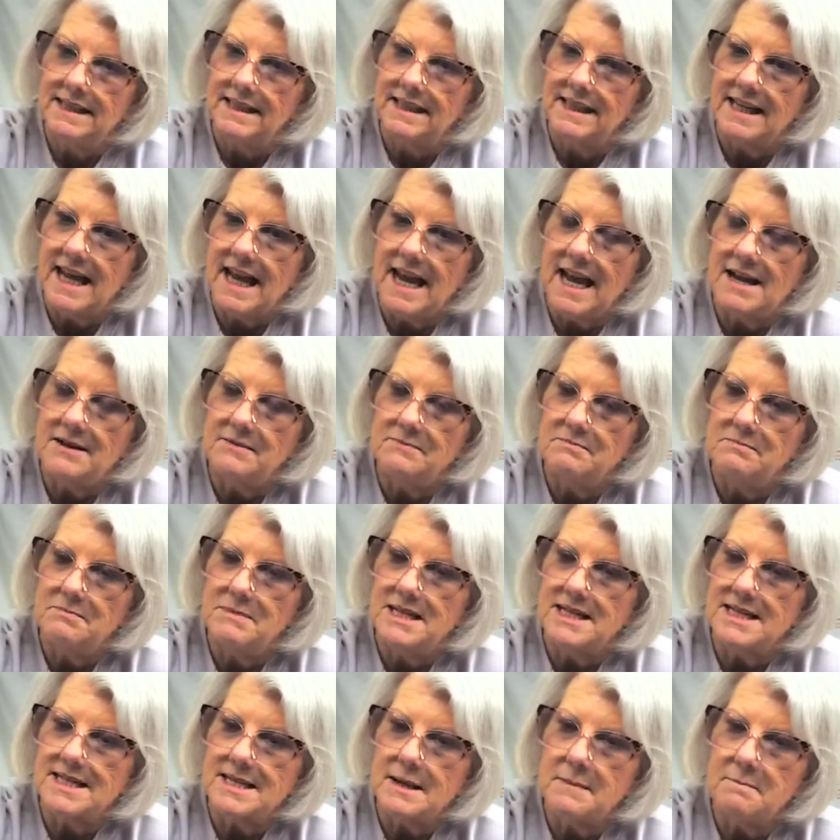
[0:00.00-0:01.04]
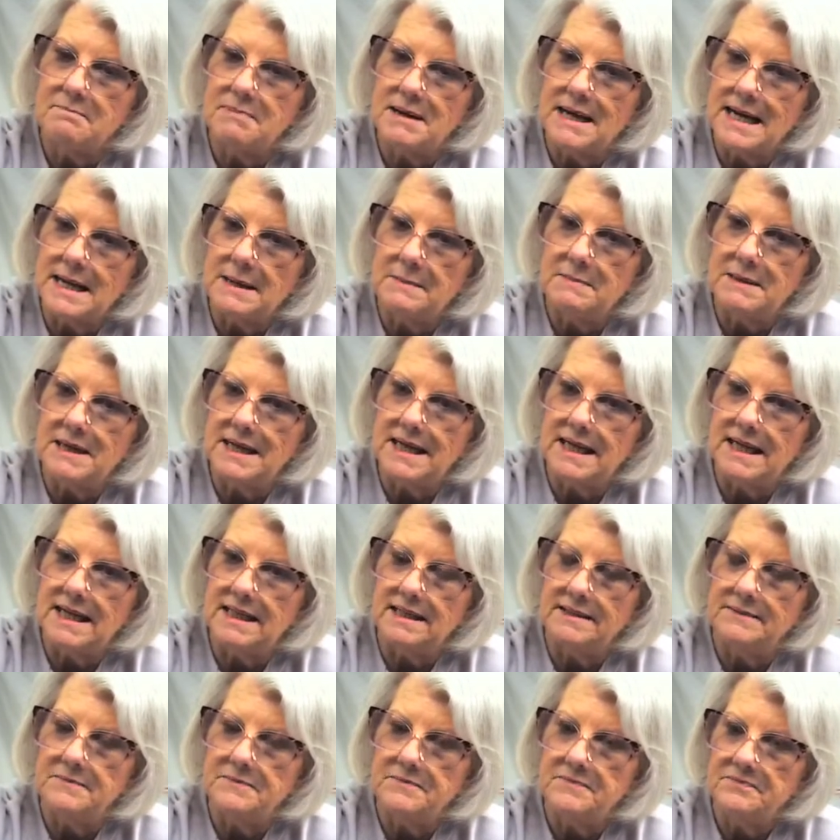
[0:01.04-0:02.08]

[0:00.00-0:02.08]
Can't miss a bunny butt.